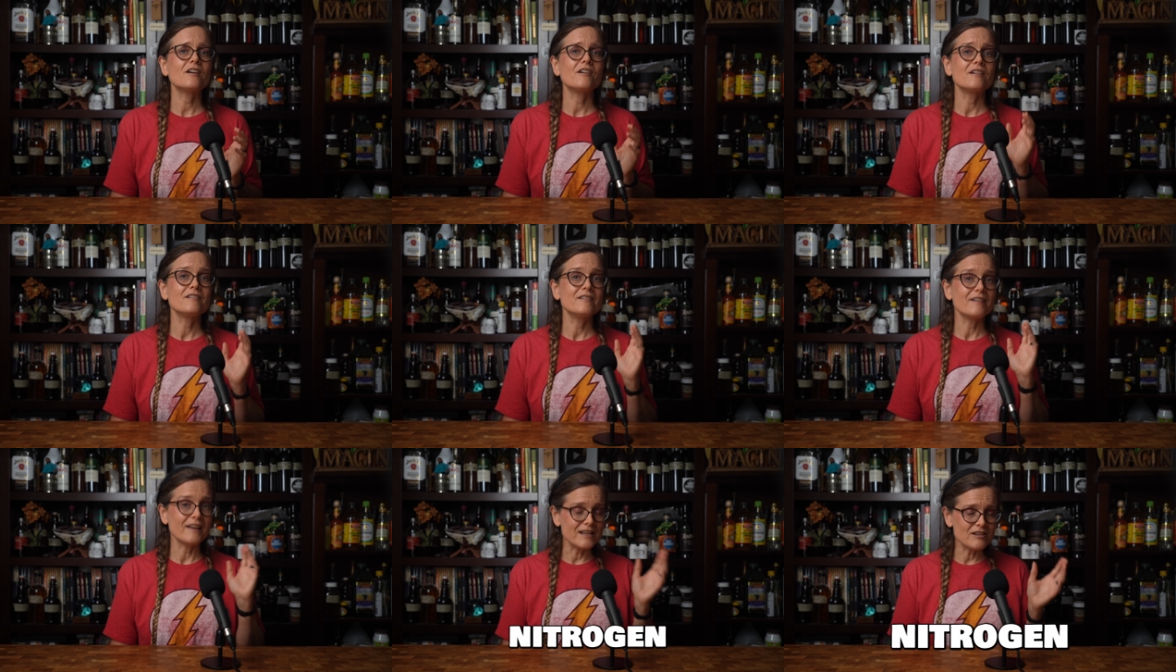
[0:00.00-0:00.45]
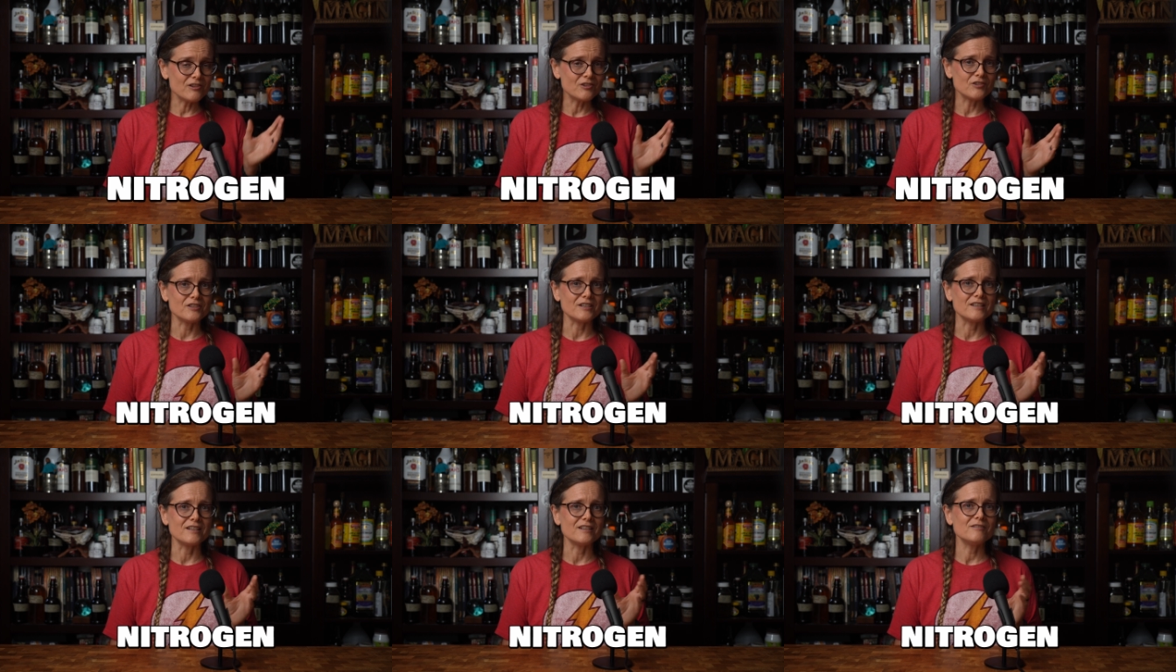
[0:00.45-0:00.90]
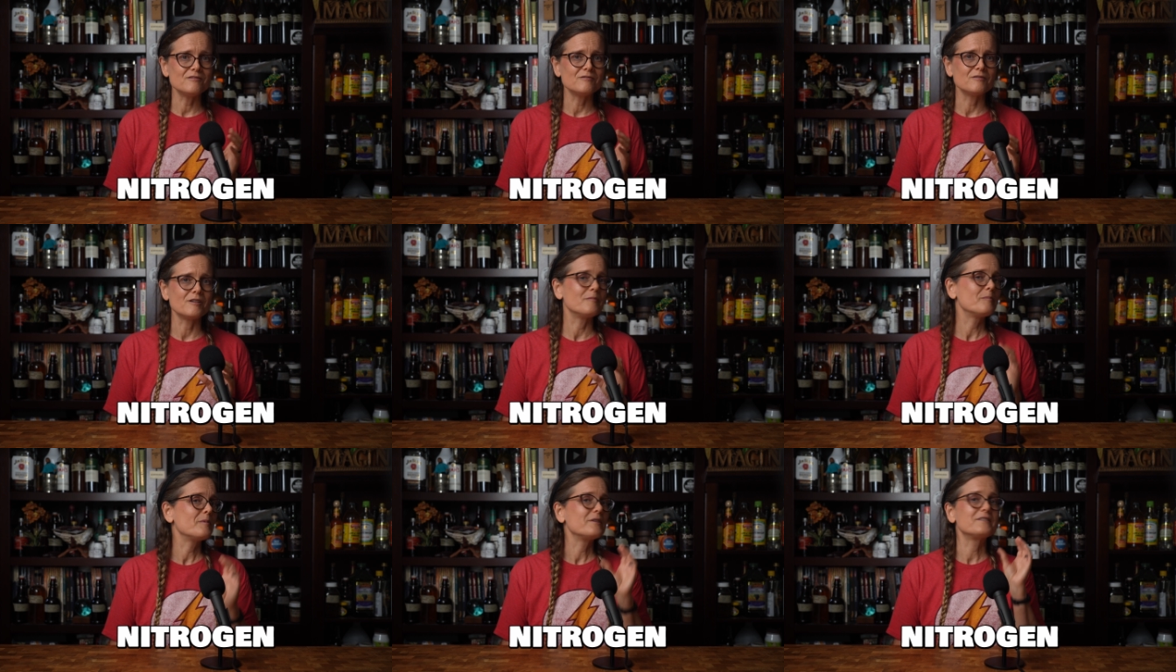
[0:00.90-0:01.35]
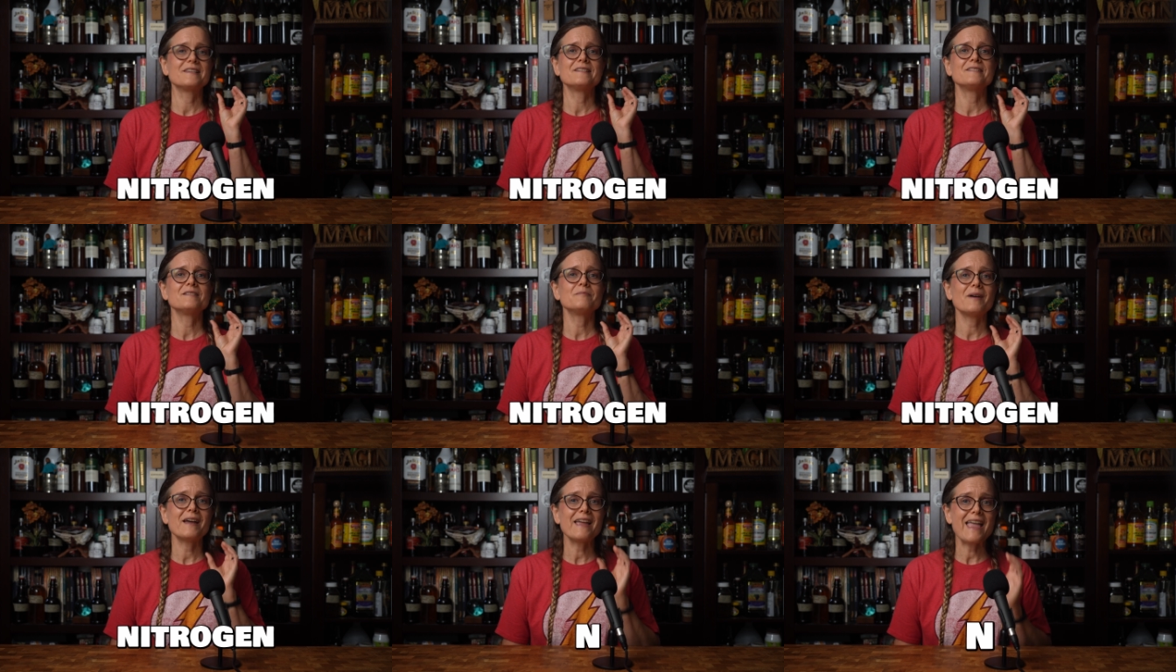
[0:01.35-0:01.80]
are nitrogen,
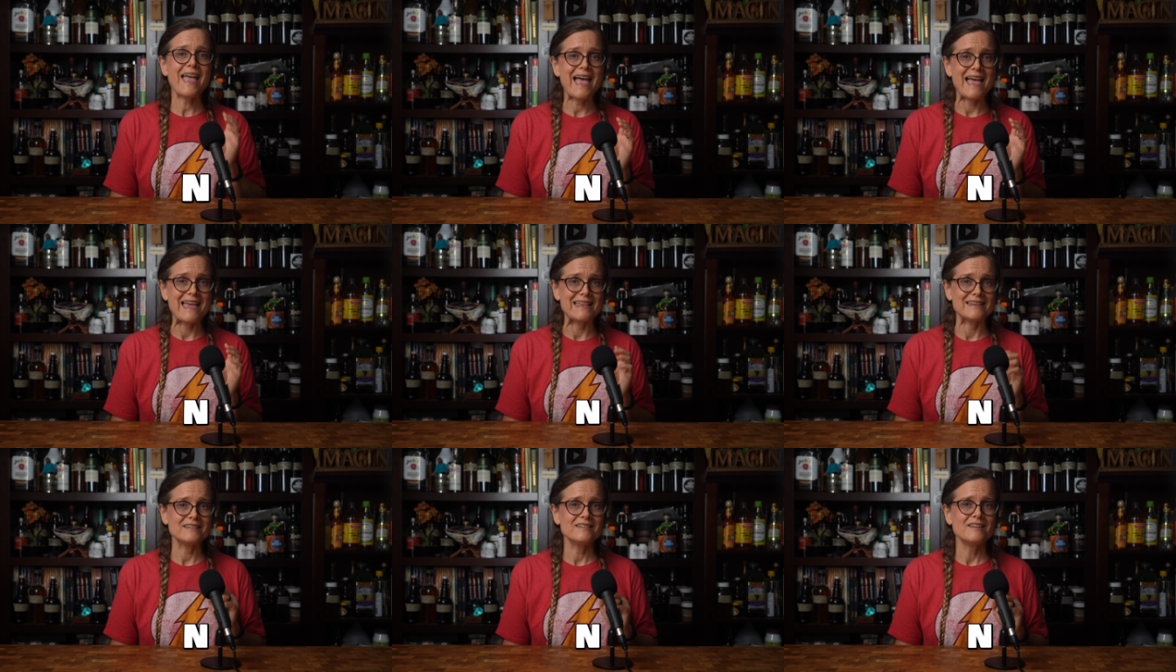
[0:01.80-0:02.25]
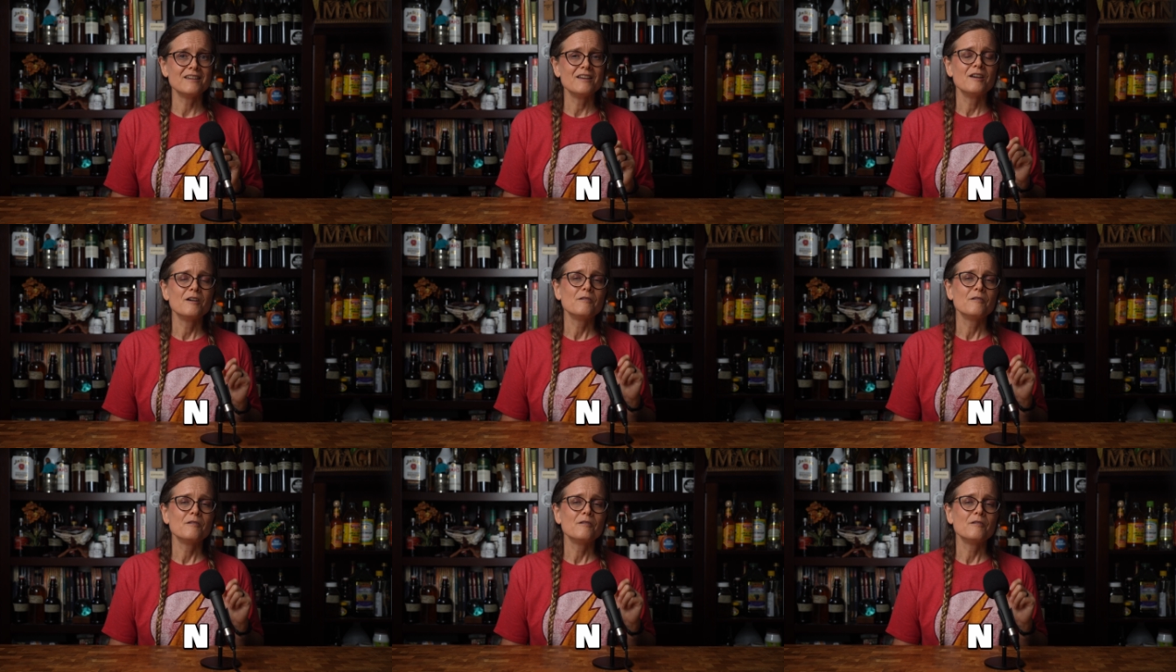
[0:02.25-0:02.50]
represented by N,